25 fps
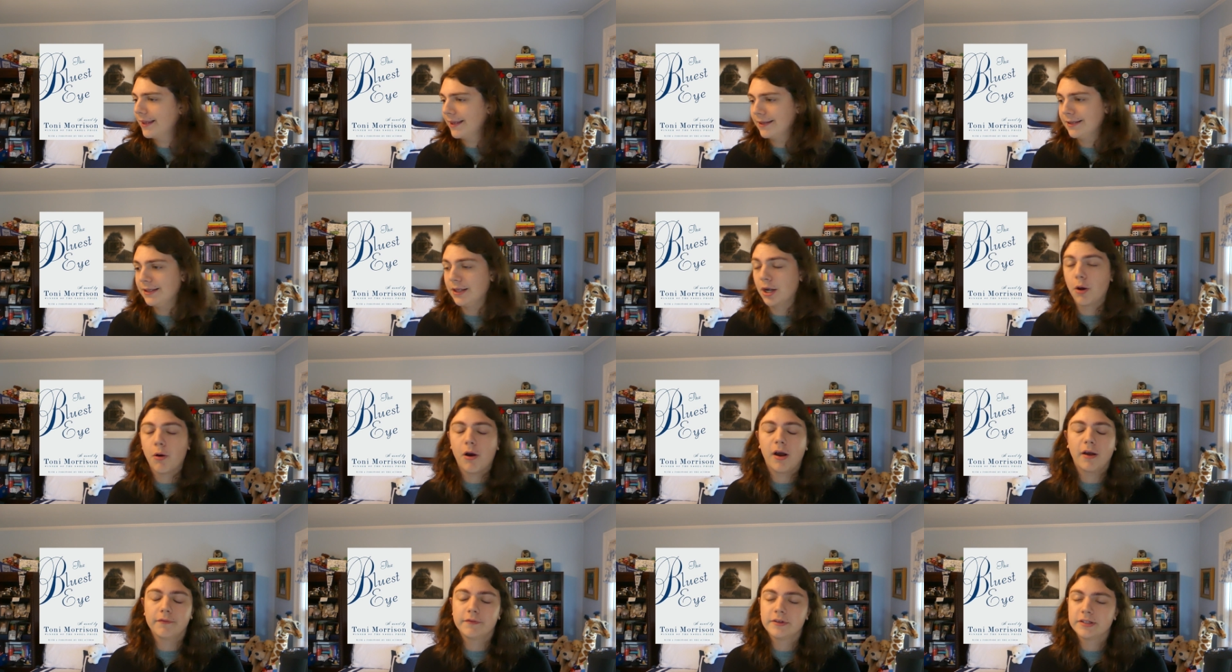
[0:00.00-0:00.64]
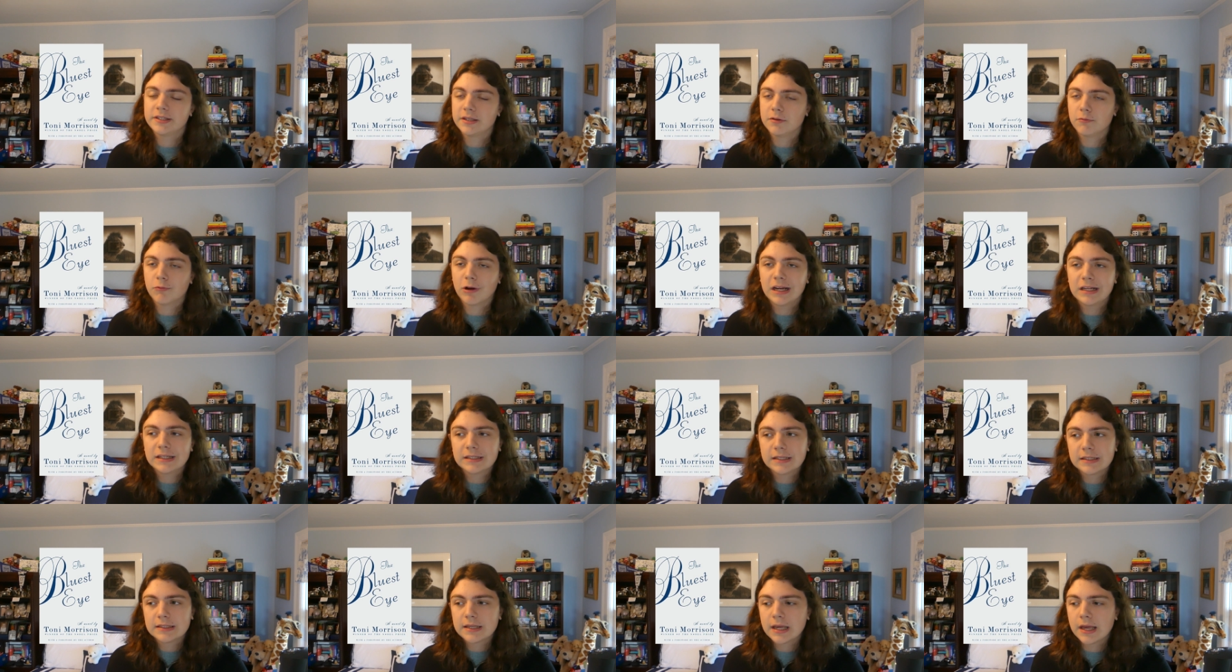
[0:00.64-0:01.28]
you know, obviously
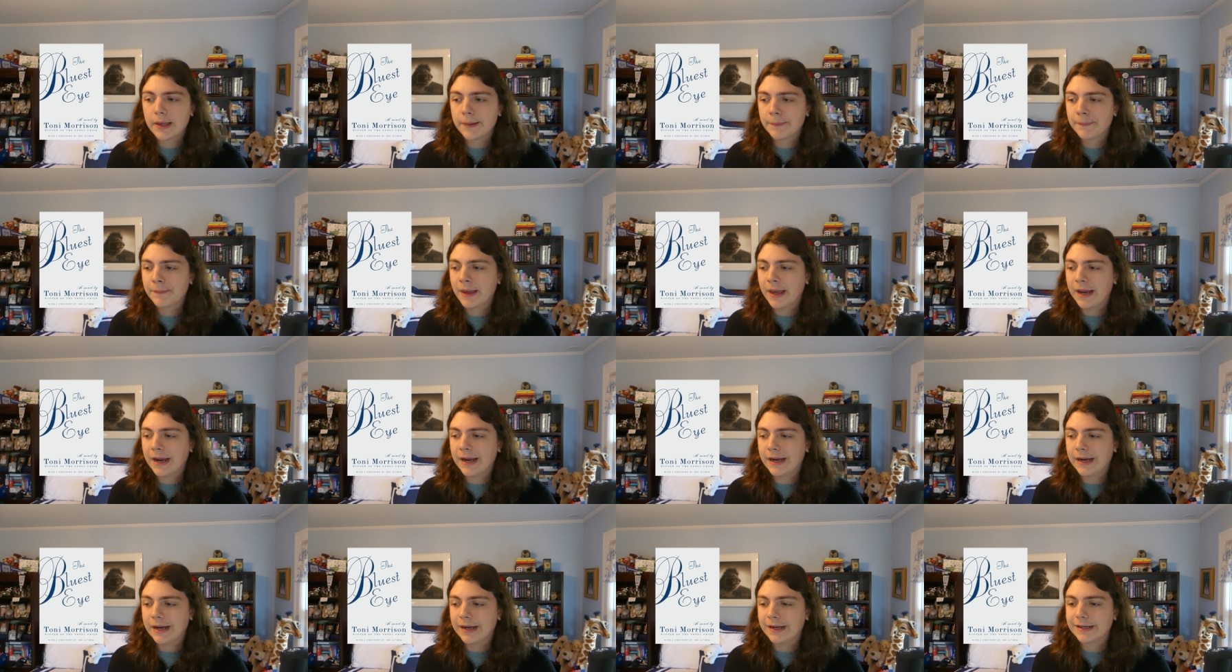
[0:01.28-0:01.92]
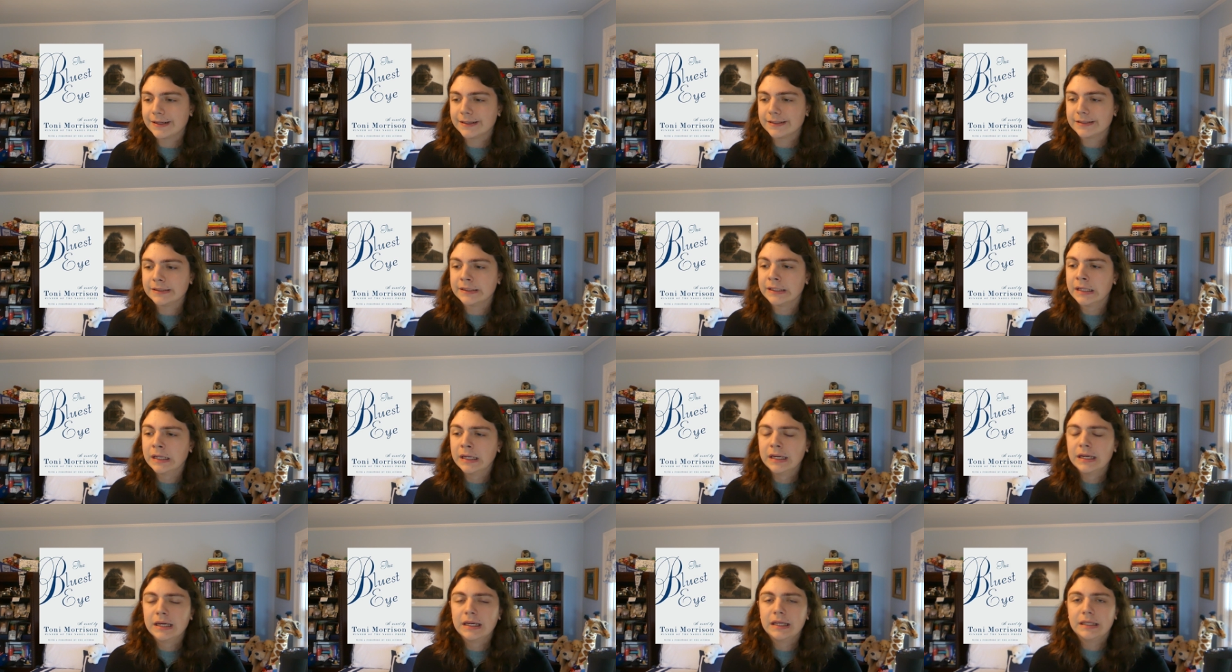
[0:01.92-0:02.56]
racism and
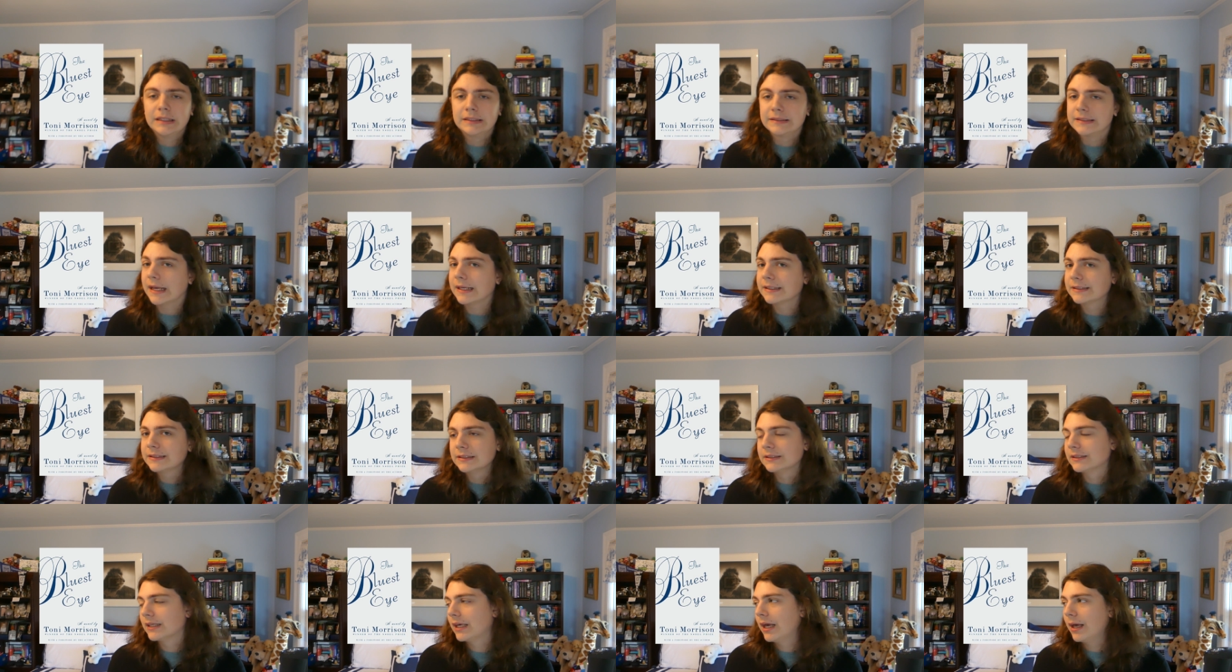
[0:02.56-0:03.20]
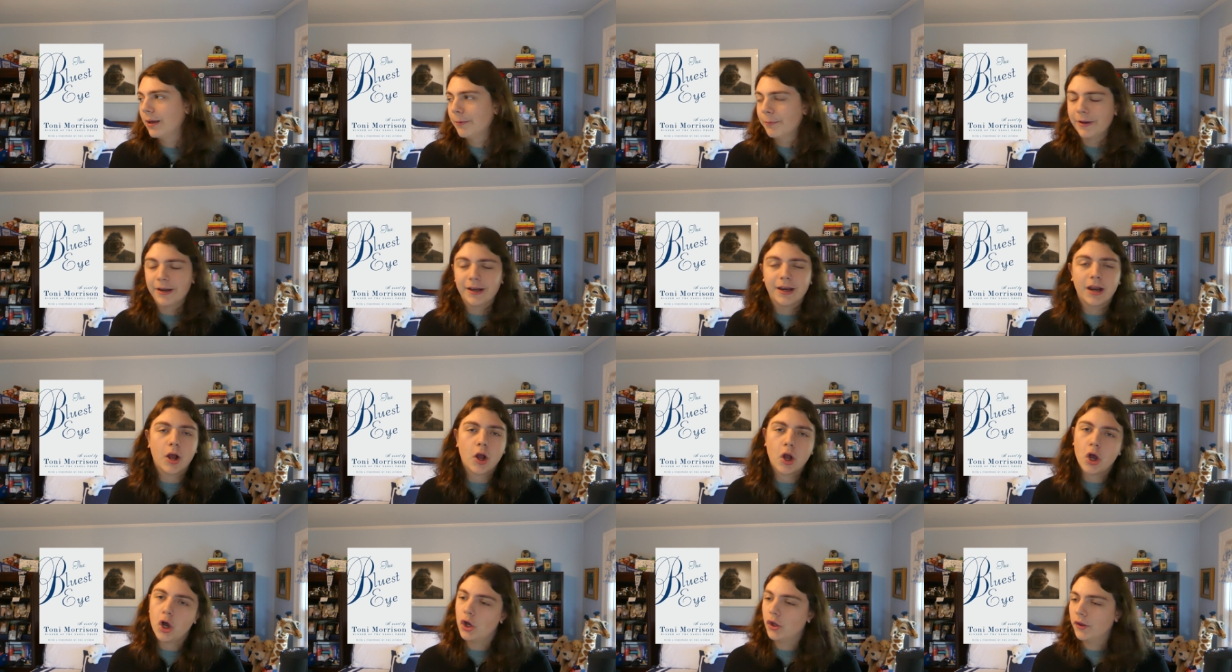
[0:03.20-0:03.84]
sexism and
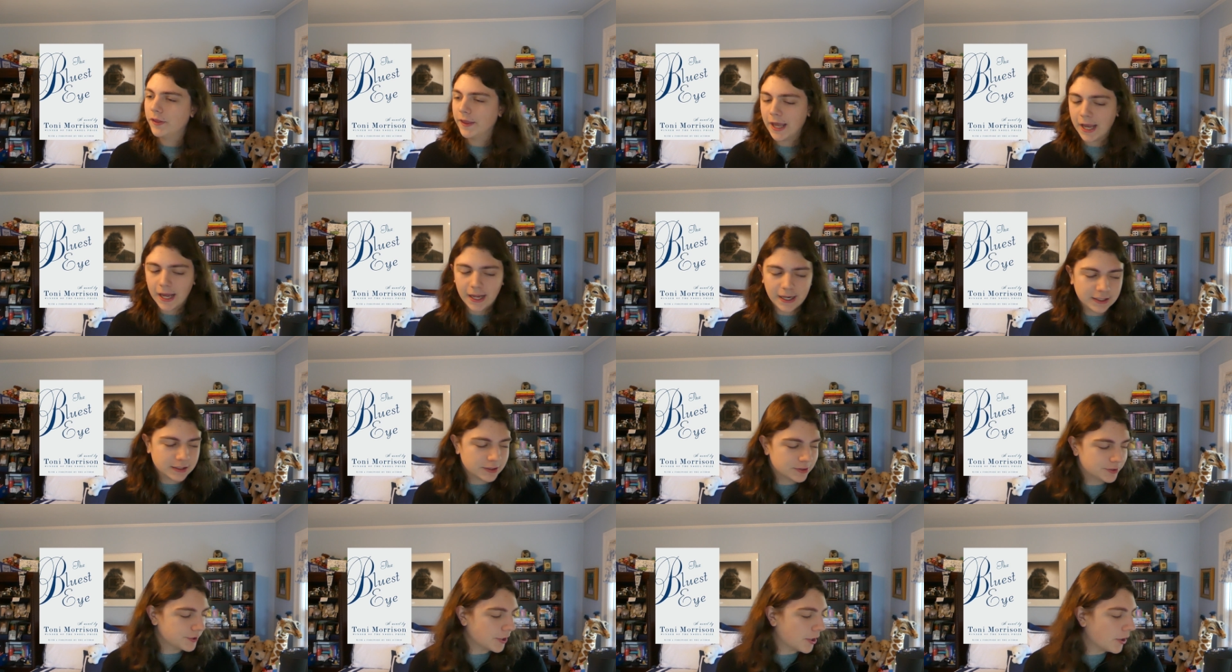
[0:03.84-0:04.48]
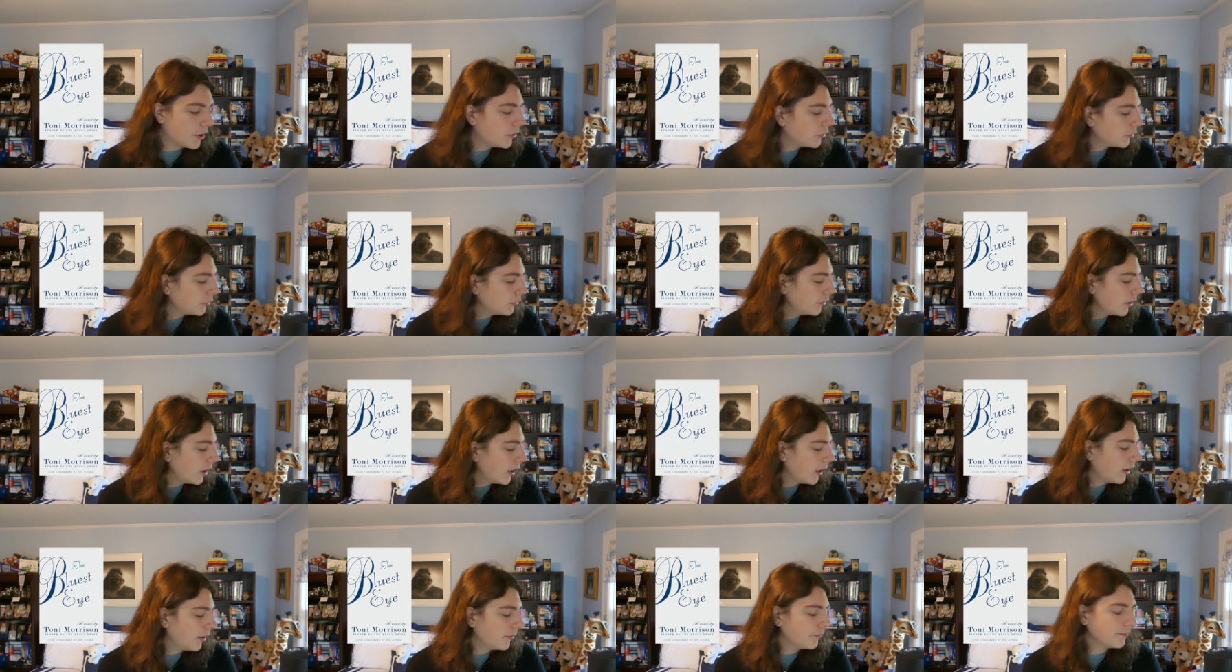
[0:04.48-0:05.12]
all that. So
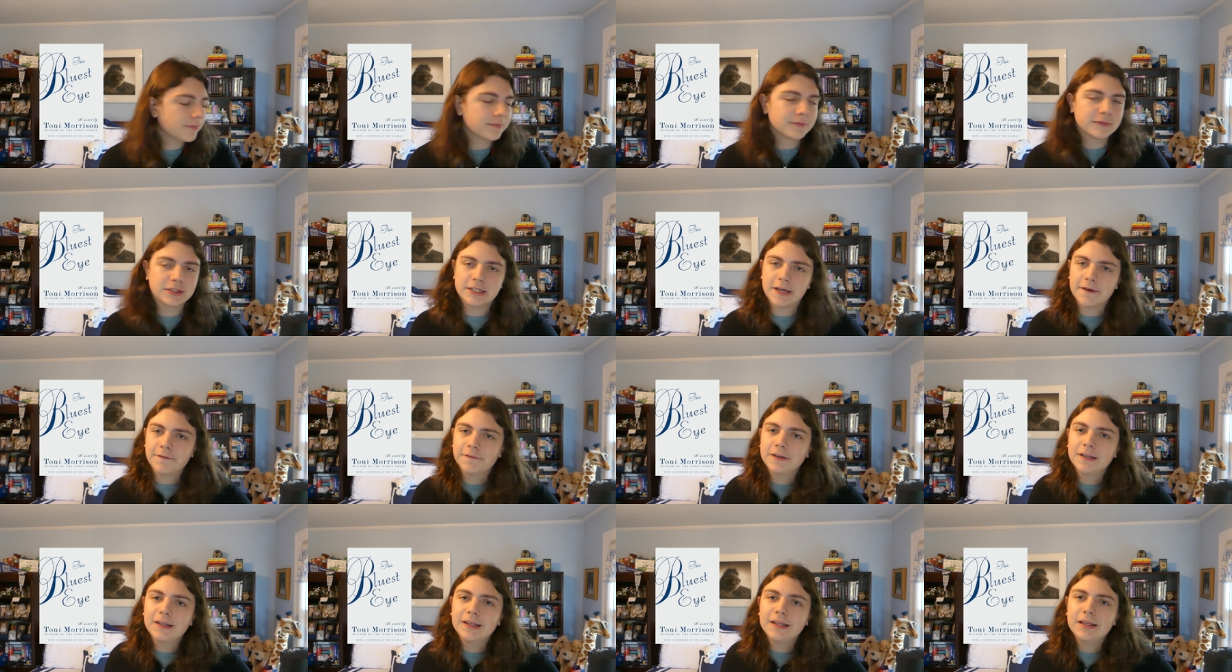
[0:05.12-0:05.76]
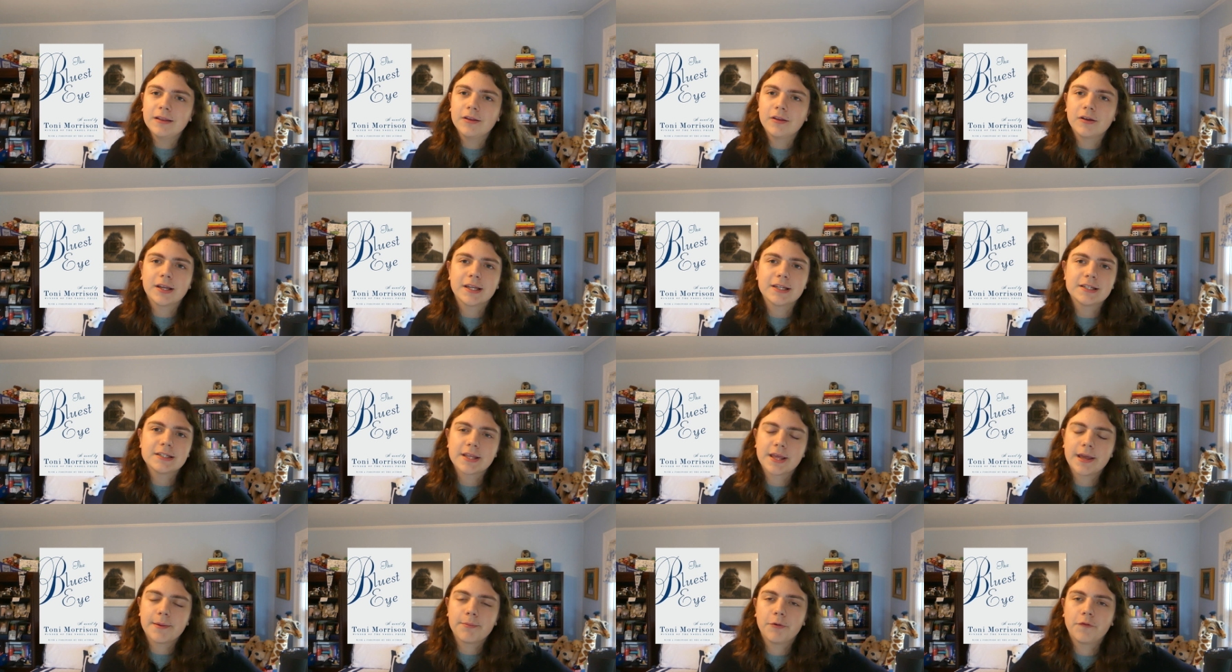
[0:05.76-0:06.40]
um, definitely look
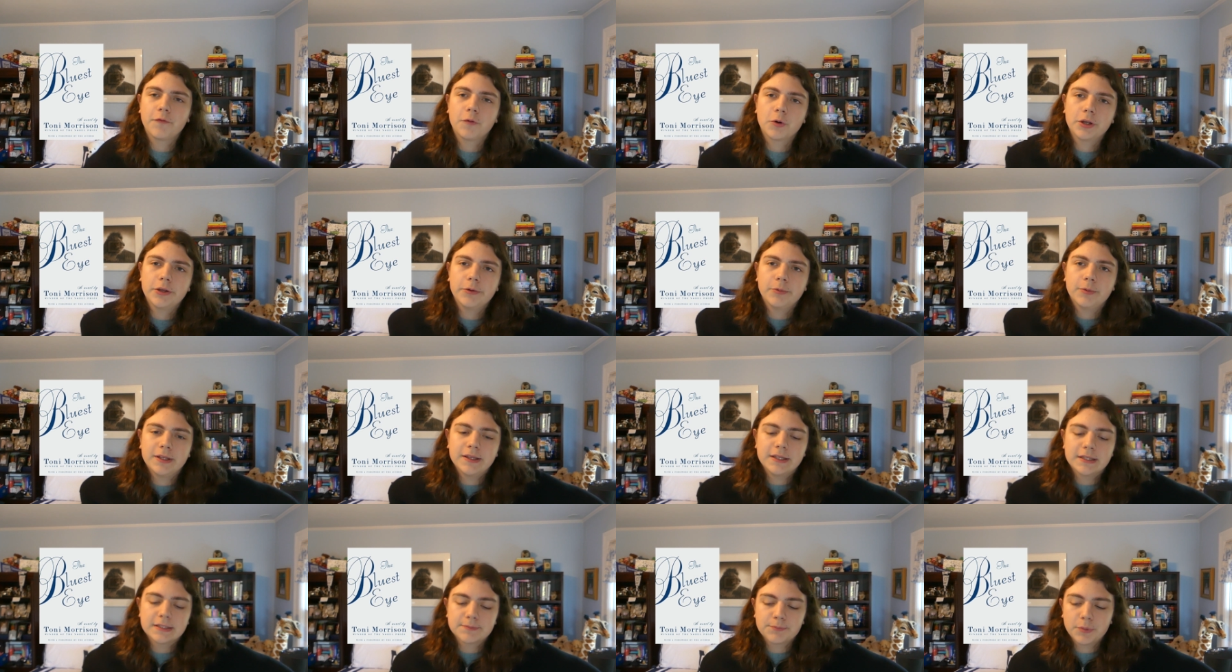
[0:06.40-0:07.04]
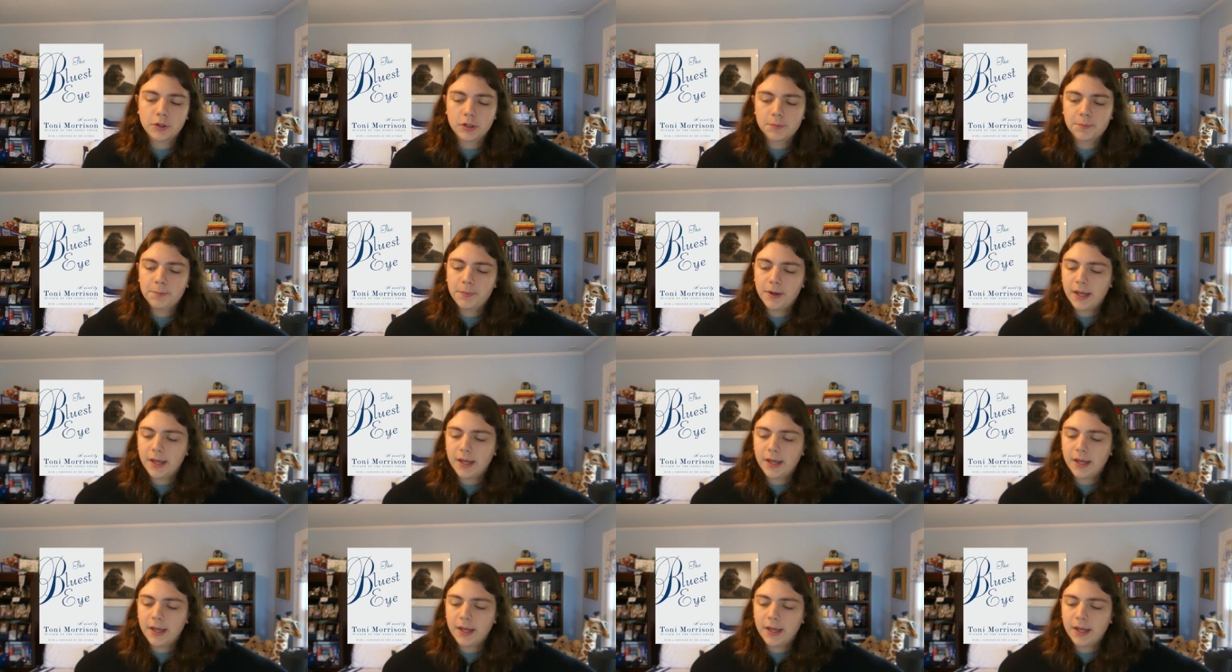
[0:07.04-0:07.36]
into that before you read this book.